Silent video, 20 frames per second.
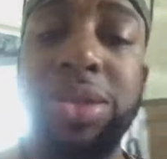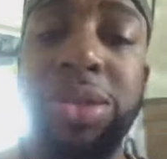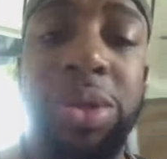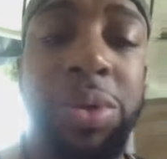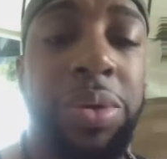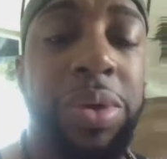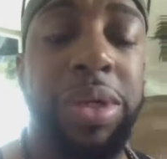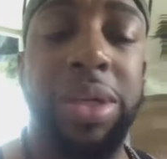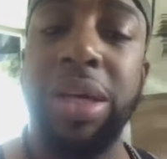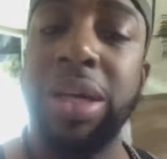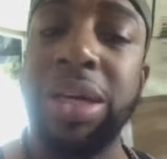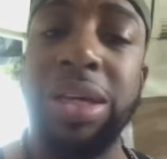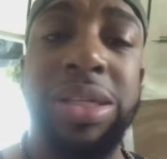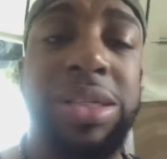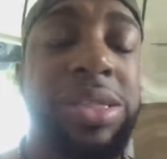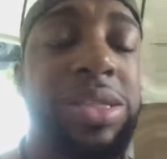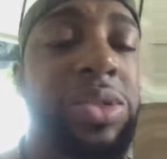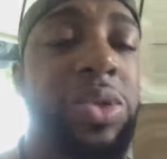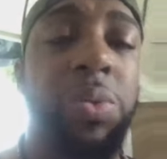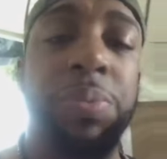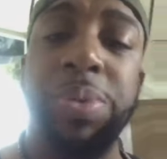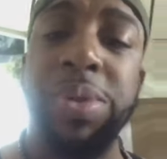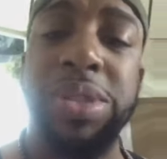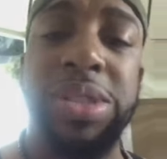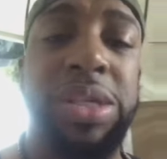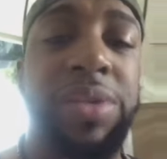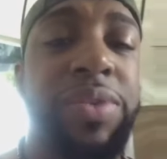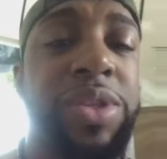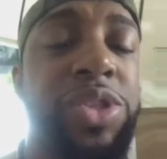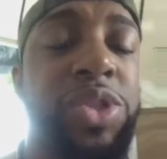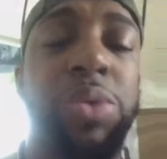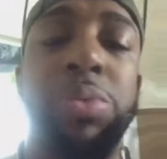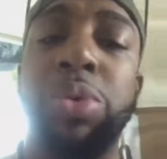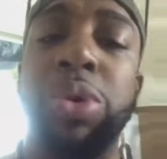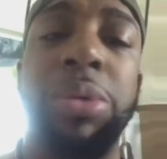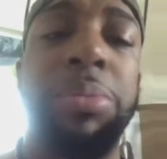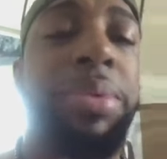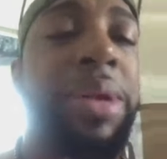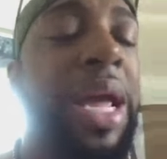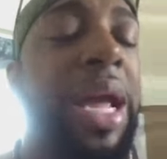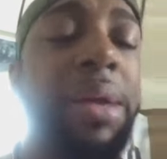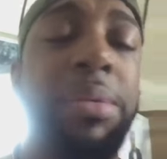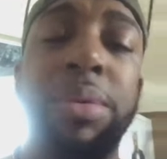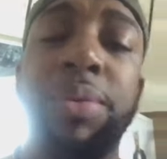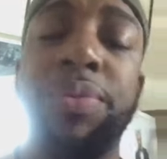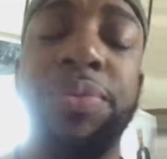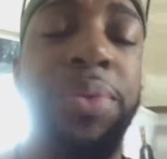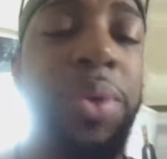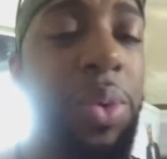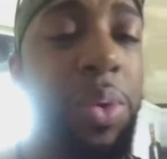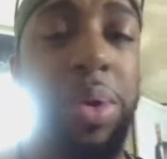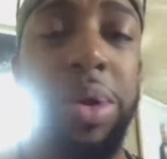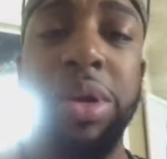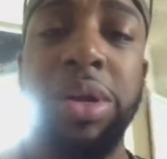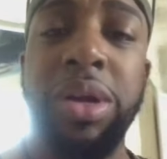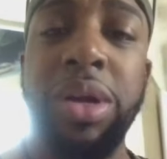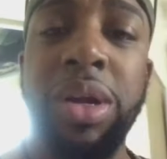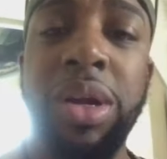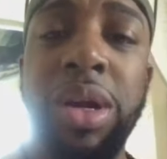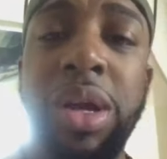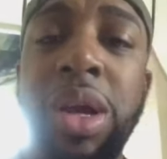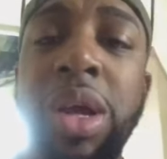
to do with none of this stupid stuff that you want to blame them for.